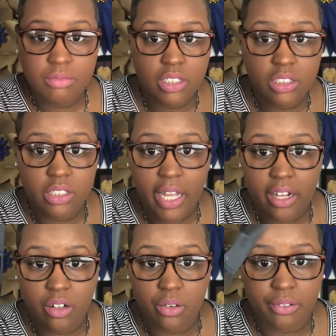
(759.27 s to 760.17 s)
This is
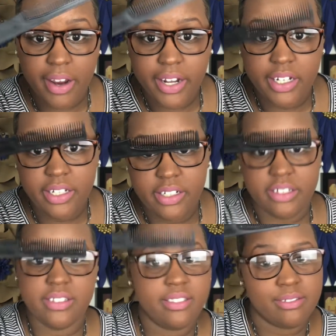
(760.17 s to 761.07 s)
like a little raggedy
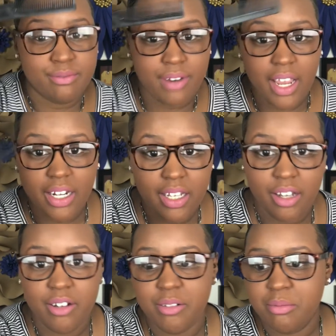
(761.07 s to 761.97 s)

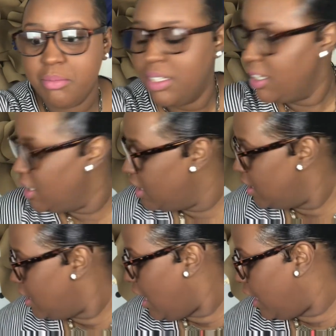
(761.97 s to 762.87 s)
comb.
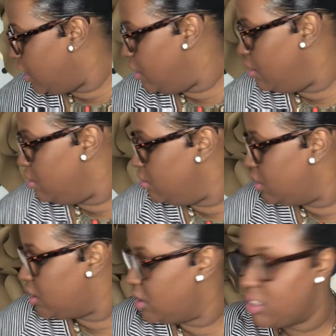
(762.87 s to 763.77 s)
I used
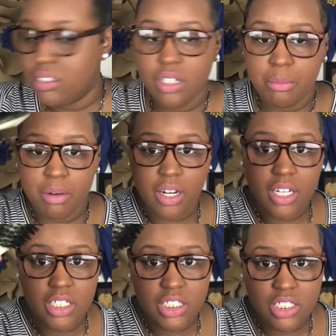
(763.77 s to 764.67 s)
a
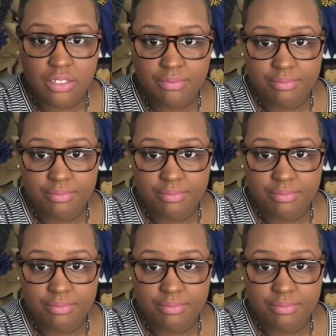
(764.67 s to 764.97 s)
brush,